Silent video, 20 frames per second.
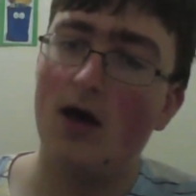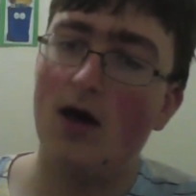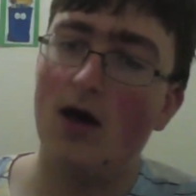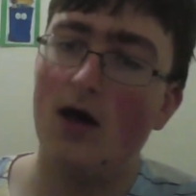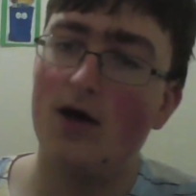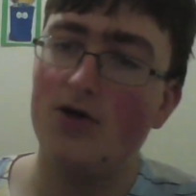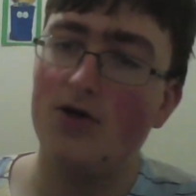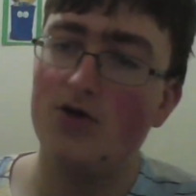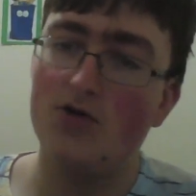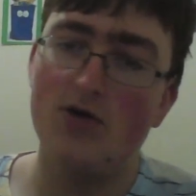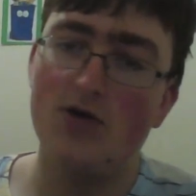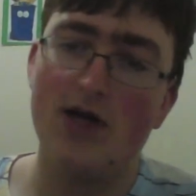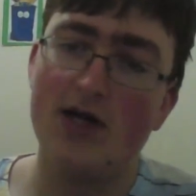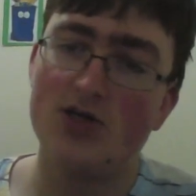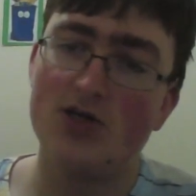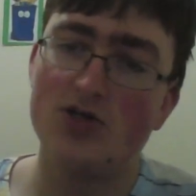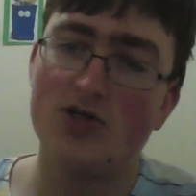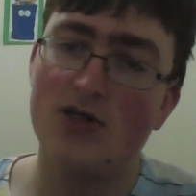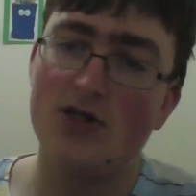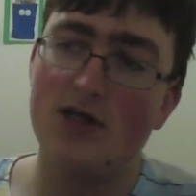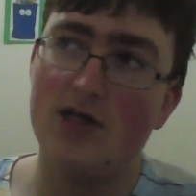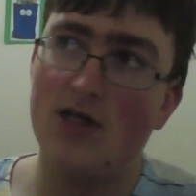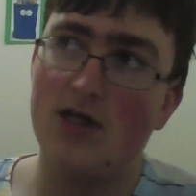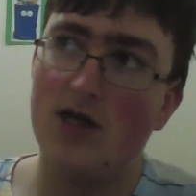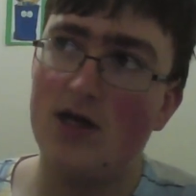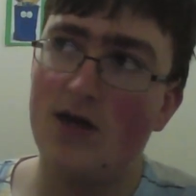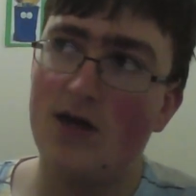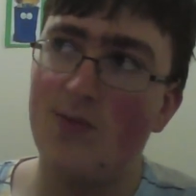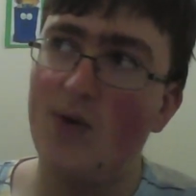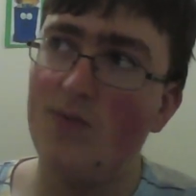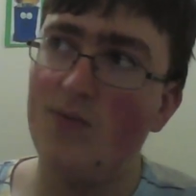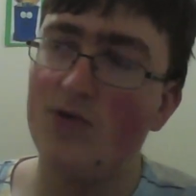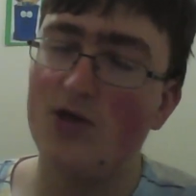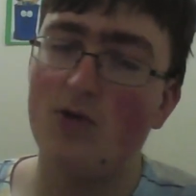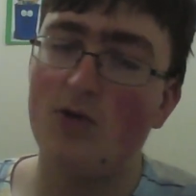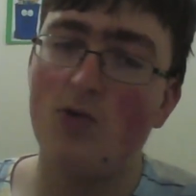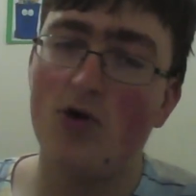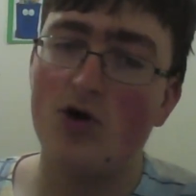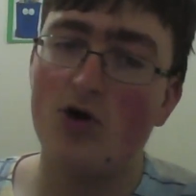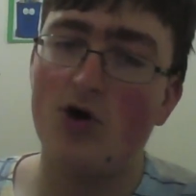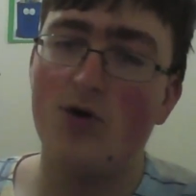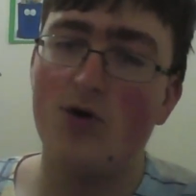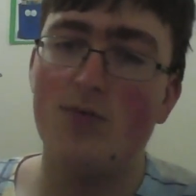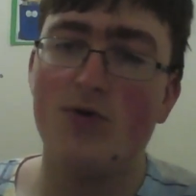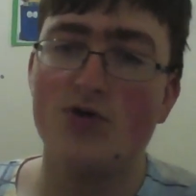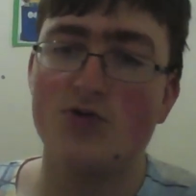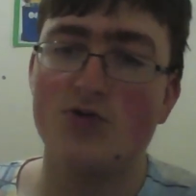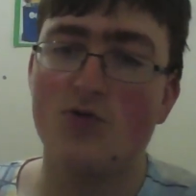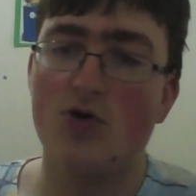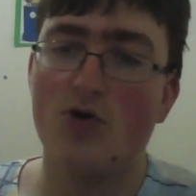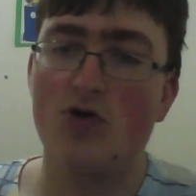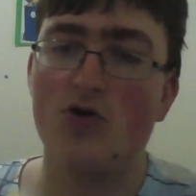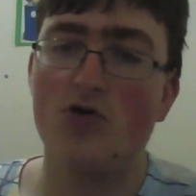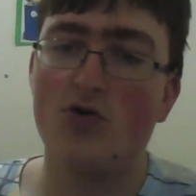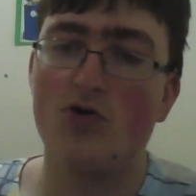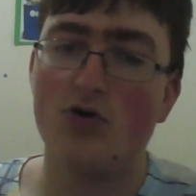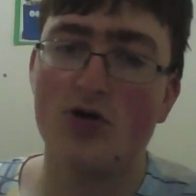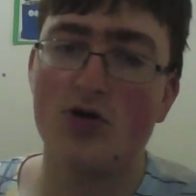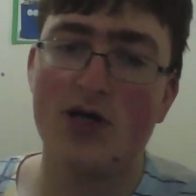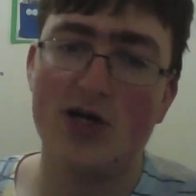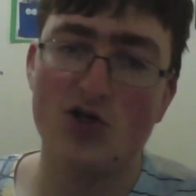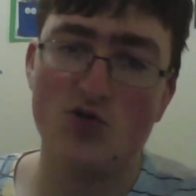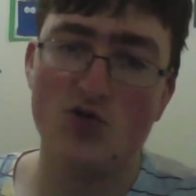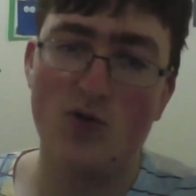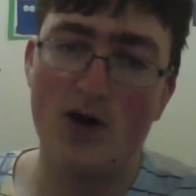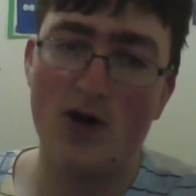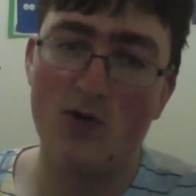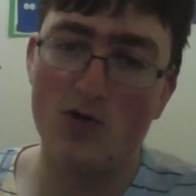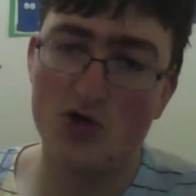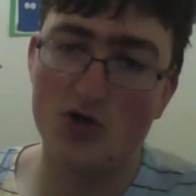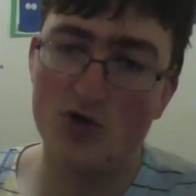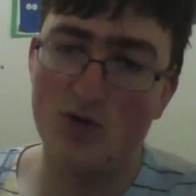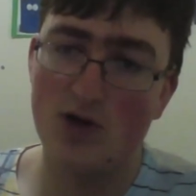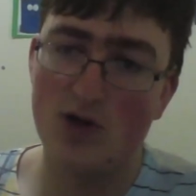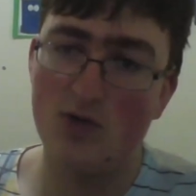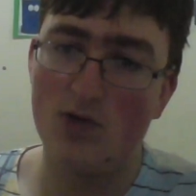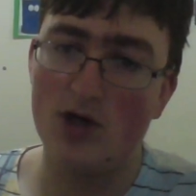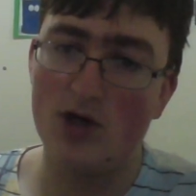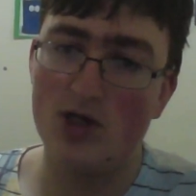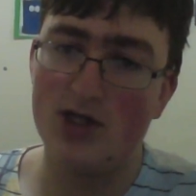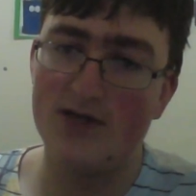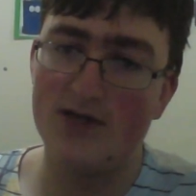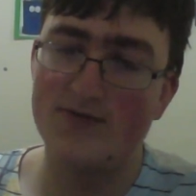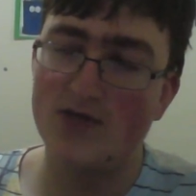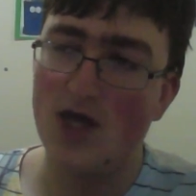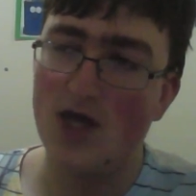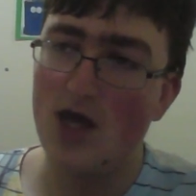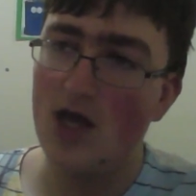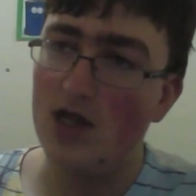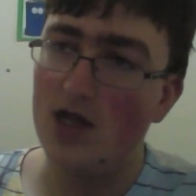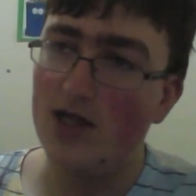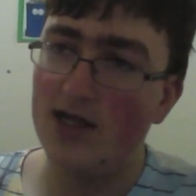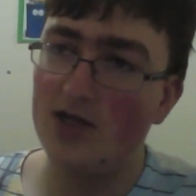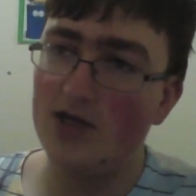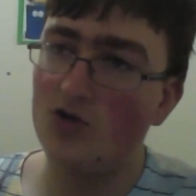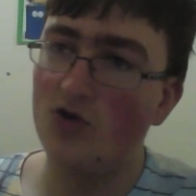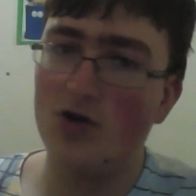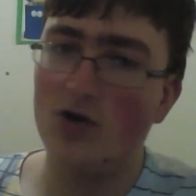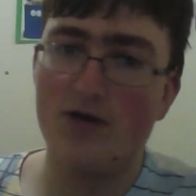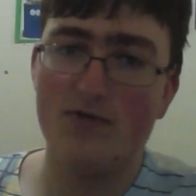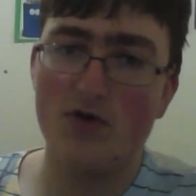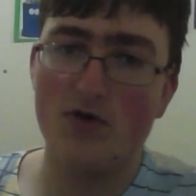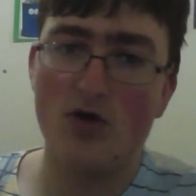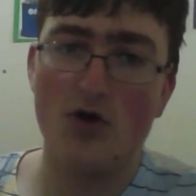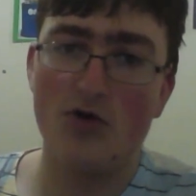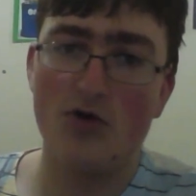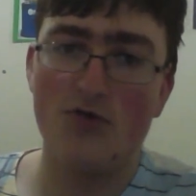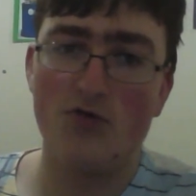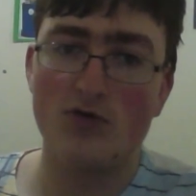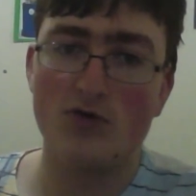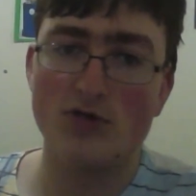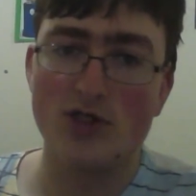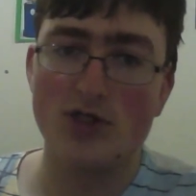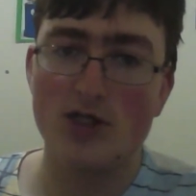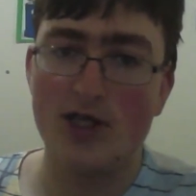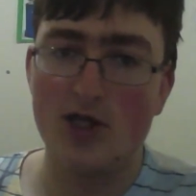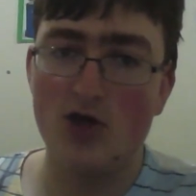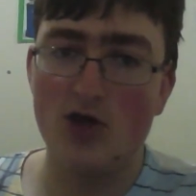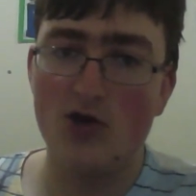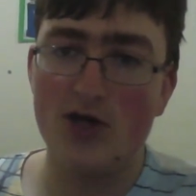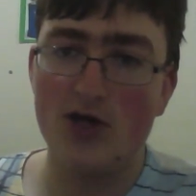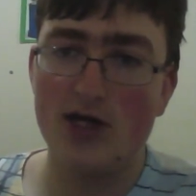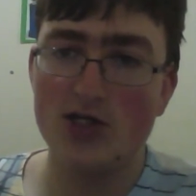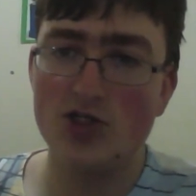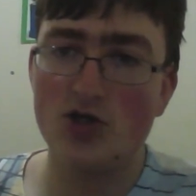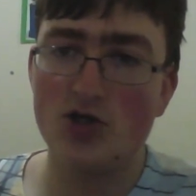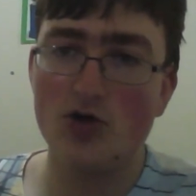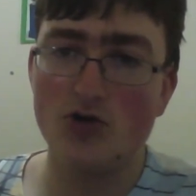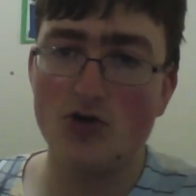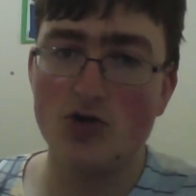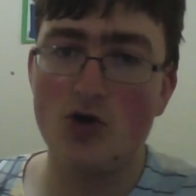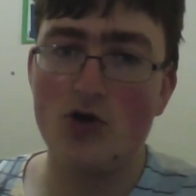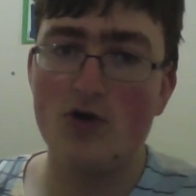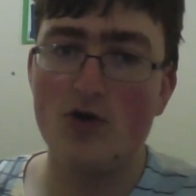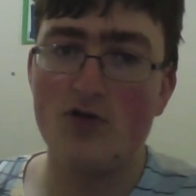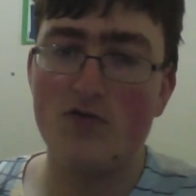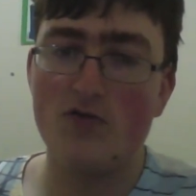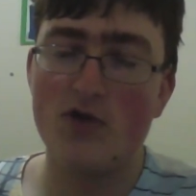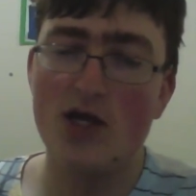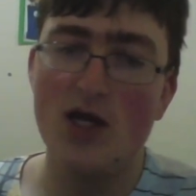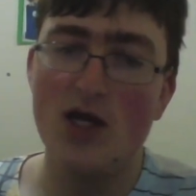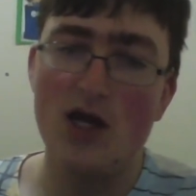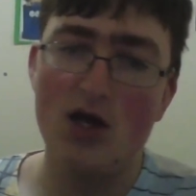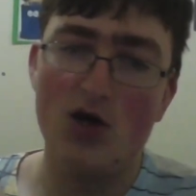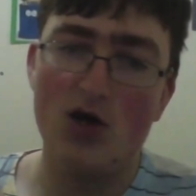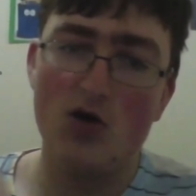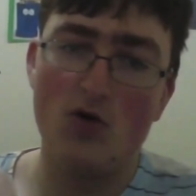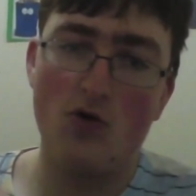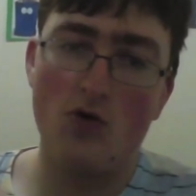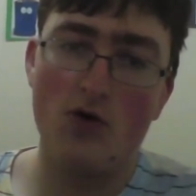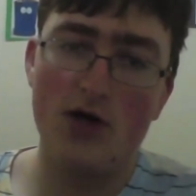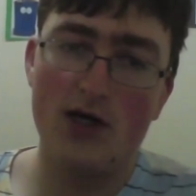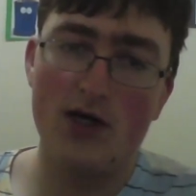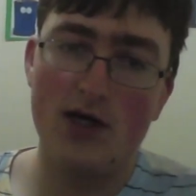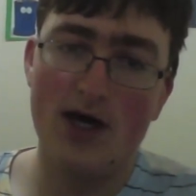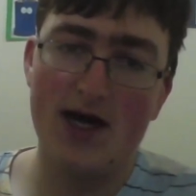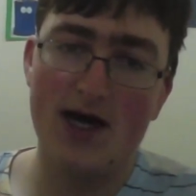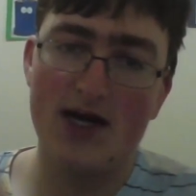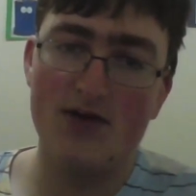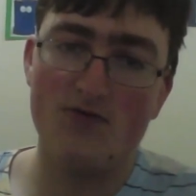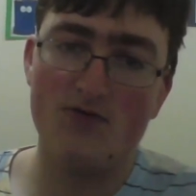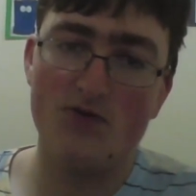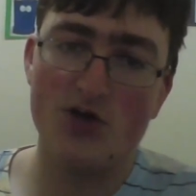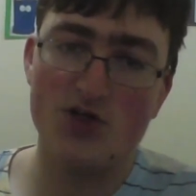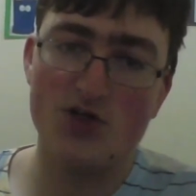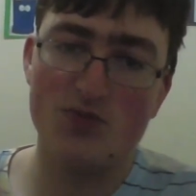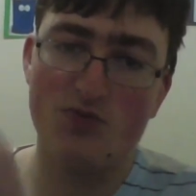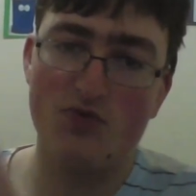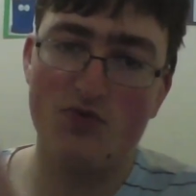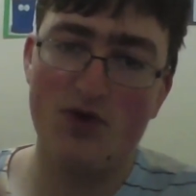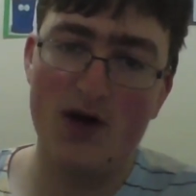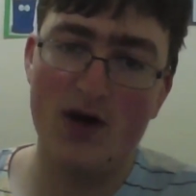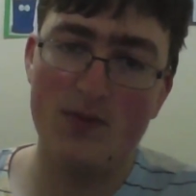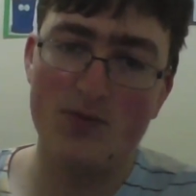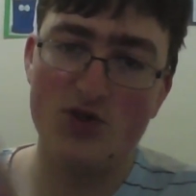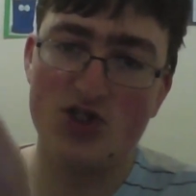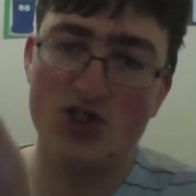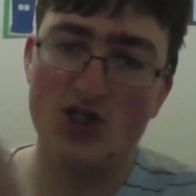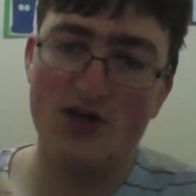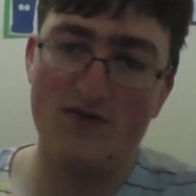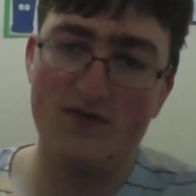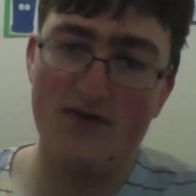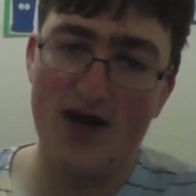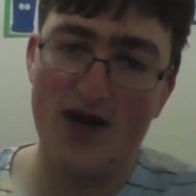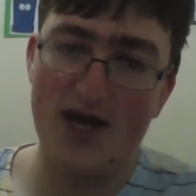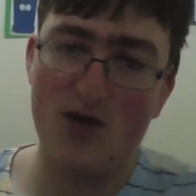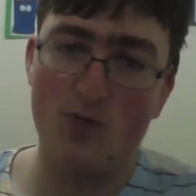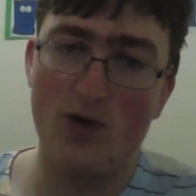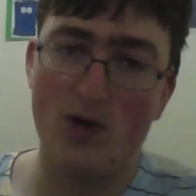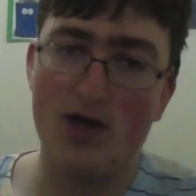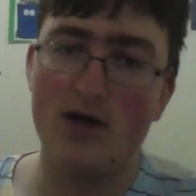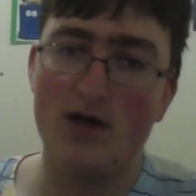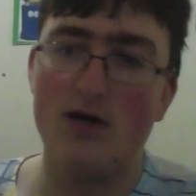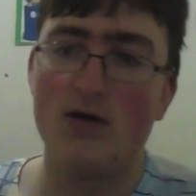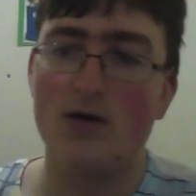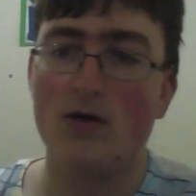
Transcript: You could actually, I remember there were combos where you could get 21 cleaves. Like, not even God draws. Like, you could actually go turn 3, Coin, Ad Rush, Prep, Shiv, Edwin.